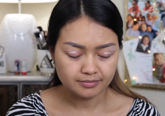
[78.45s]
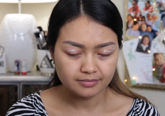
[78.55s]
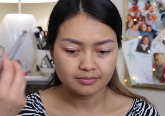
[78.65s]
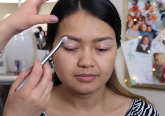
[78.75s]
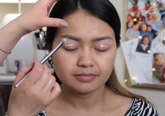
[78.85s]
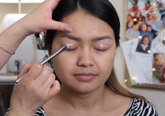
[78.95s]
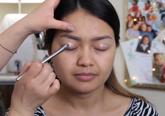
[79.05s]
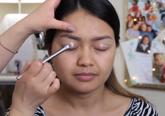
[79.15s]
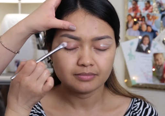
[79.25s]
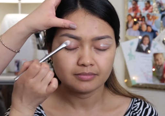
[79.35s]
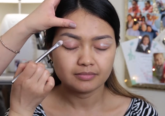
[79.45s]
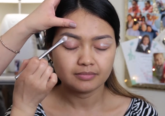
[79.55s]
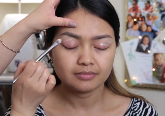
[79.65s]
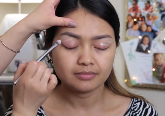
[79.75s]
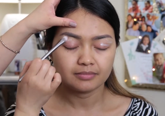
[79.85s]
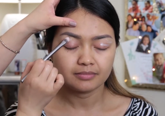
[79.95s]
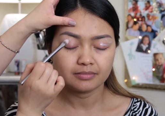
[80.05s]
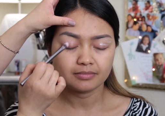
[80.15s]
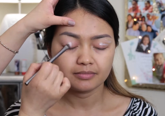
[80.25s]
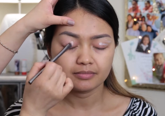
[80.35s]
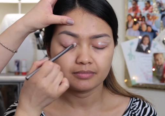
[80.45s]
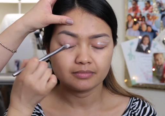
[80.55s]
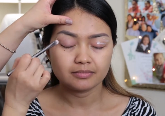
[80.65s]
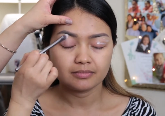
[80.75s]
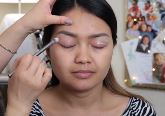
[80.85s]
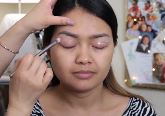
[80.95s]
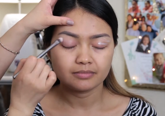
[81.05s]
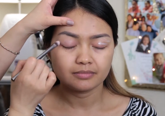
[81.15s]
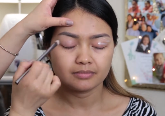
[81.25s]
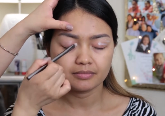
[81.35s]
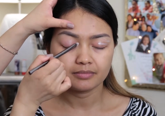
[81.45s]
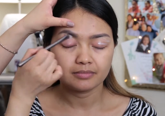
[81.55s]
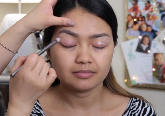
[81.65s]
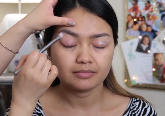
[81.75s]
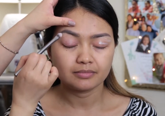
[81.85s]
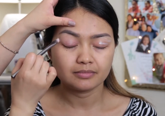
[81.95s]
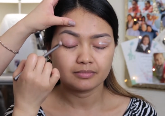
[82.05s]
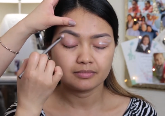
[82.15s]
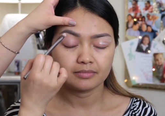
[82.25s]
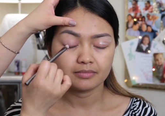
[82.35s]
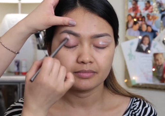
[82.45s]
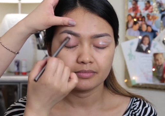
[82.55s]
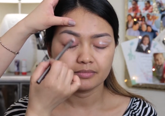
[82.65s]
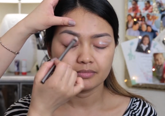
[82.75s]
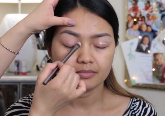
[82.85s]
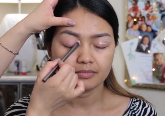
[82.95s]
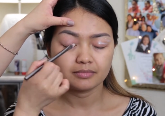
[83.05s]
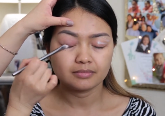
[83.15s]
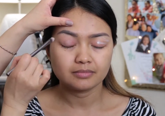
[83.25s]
No one is speaking in this clip.